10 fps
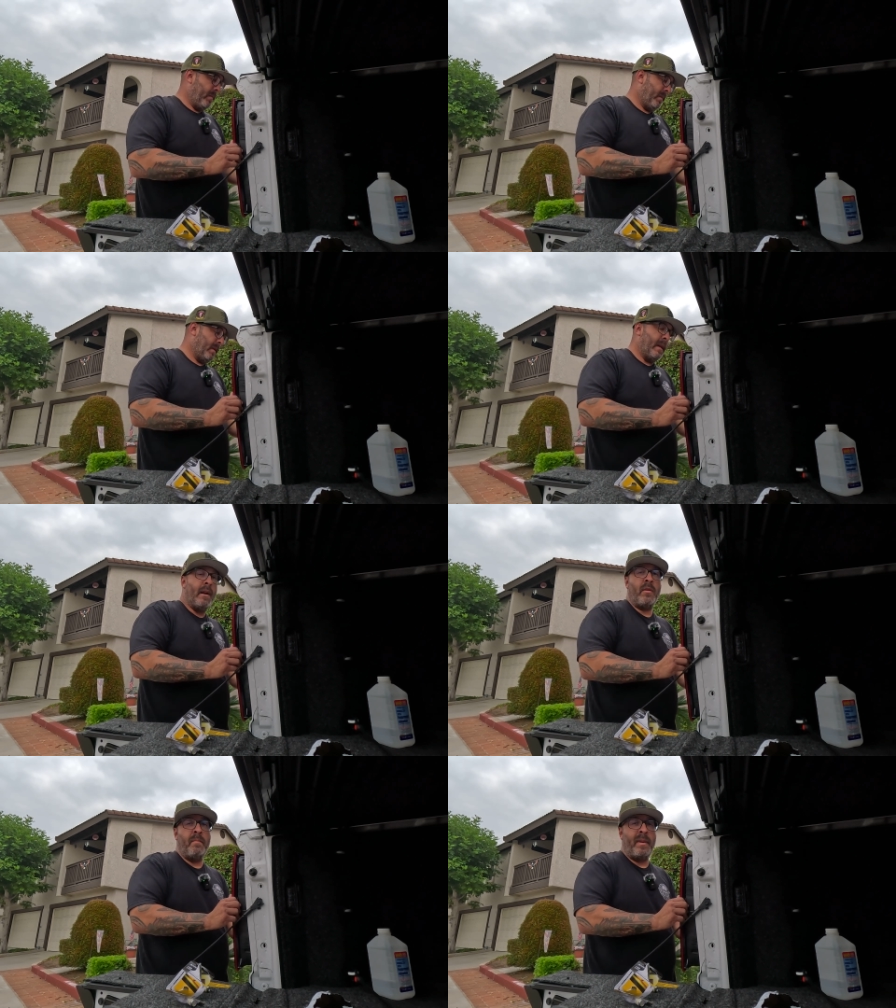and I'll
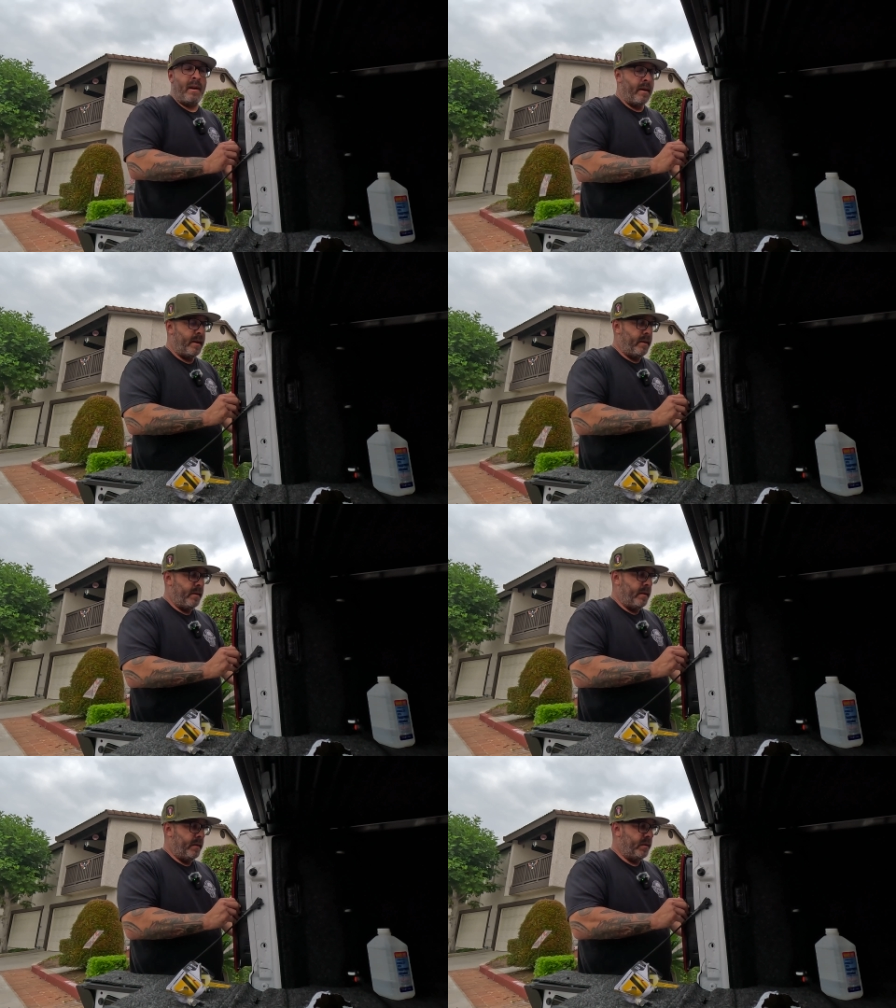compare it
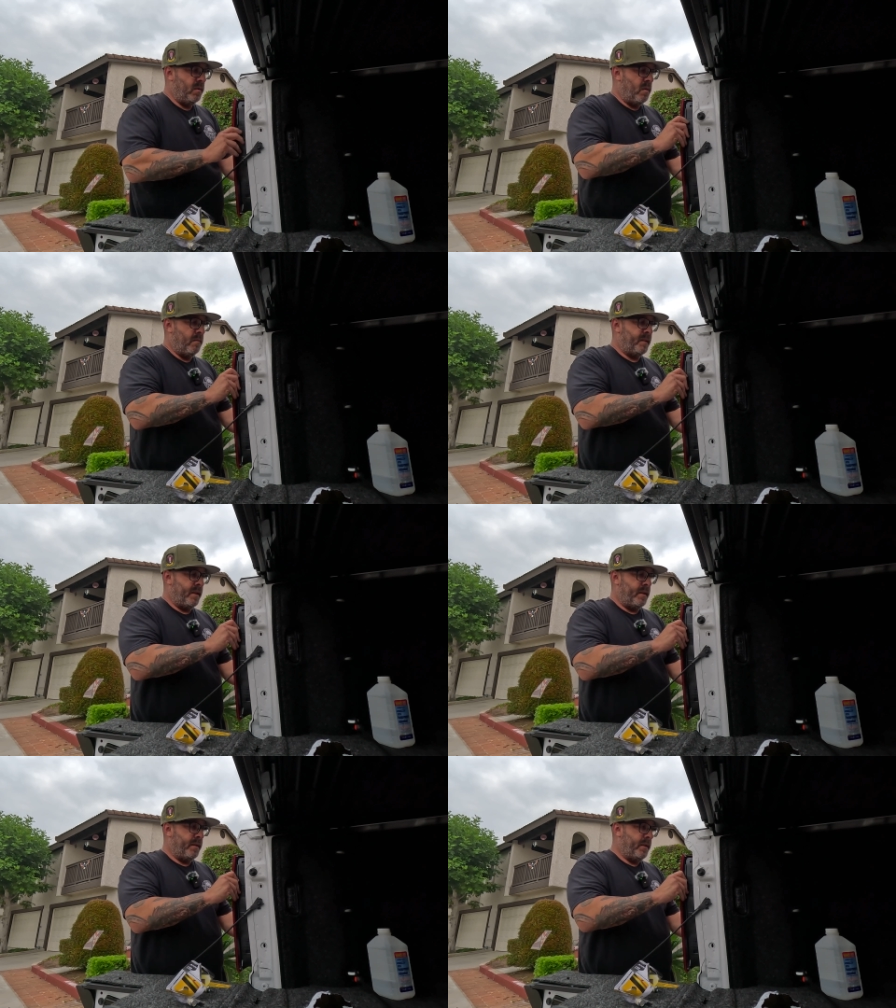to what was in
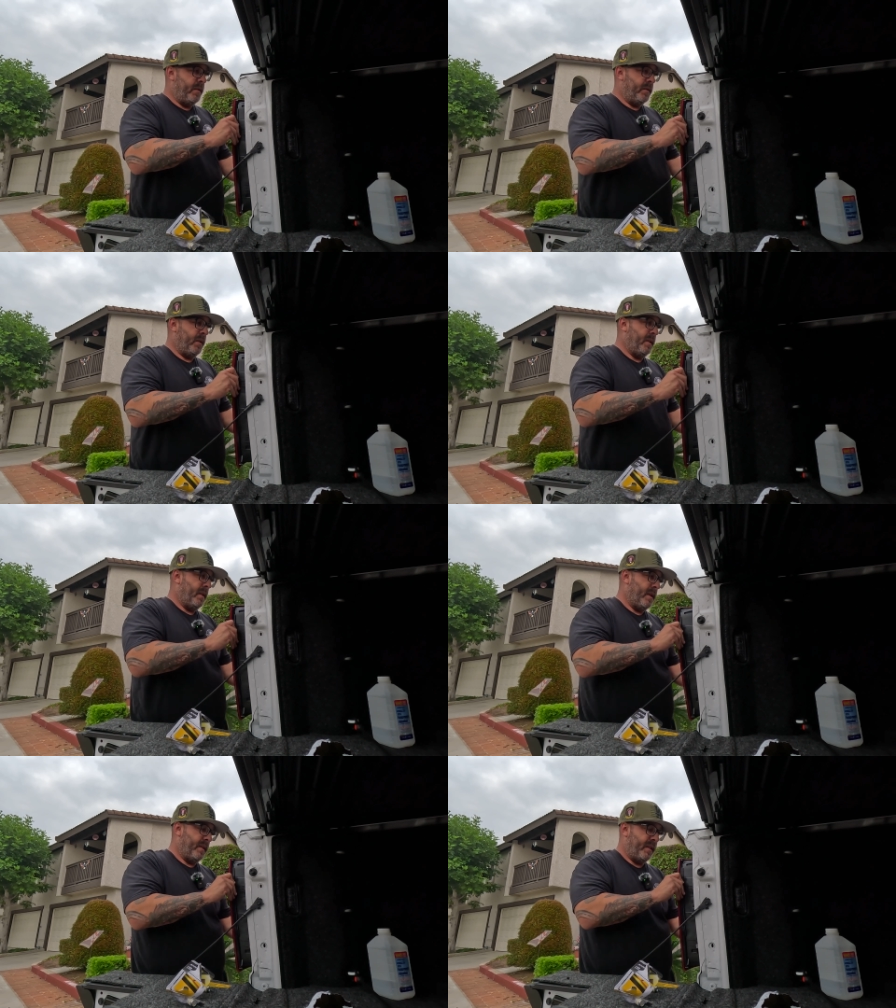there too, so you can
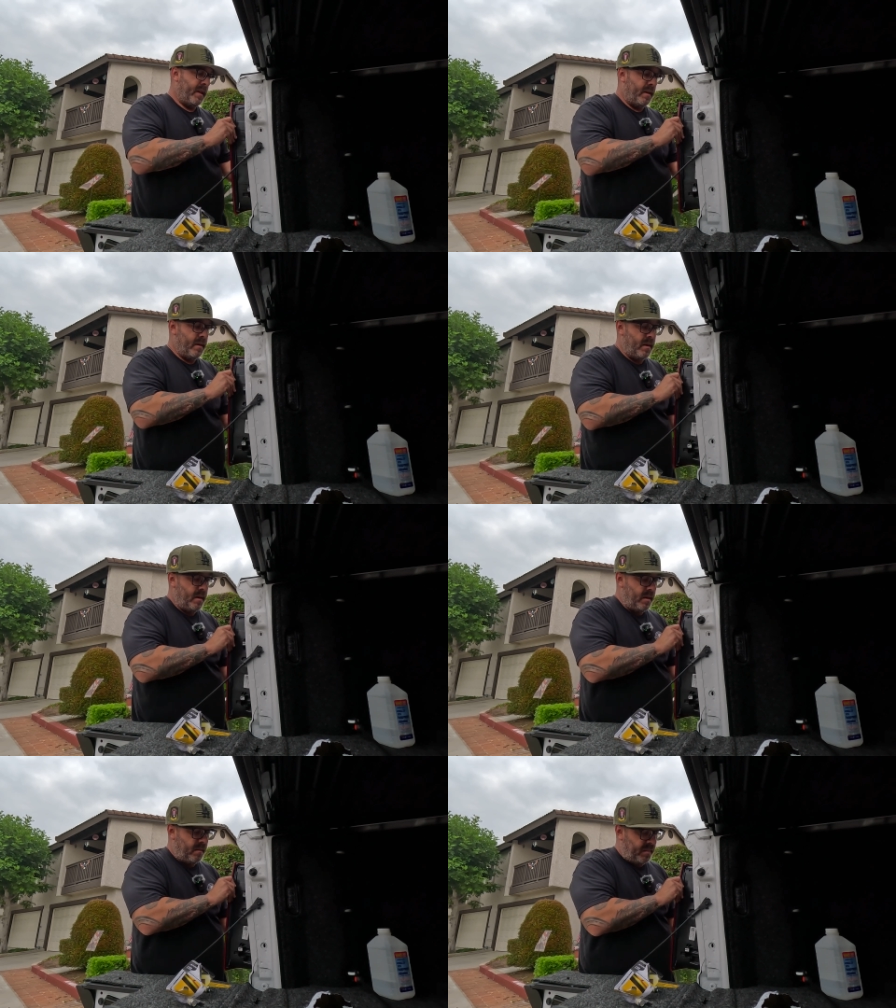kind of see.
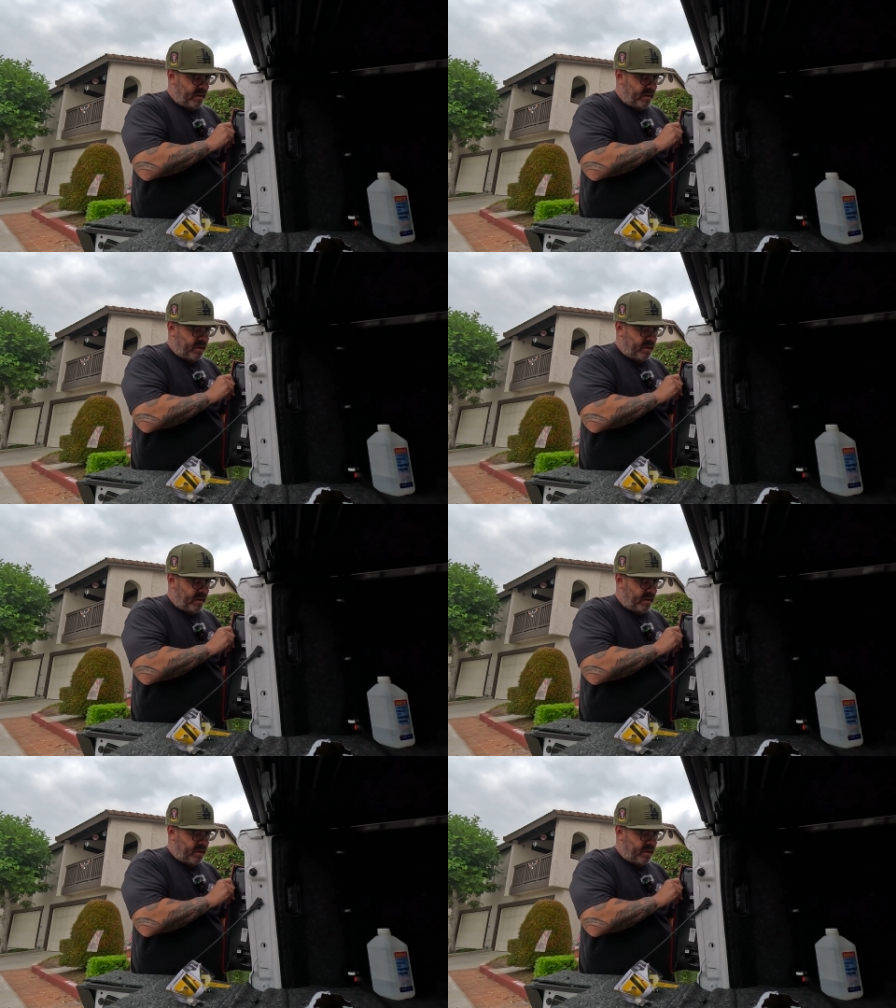But let me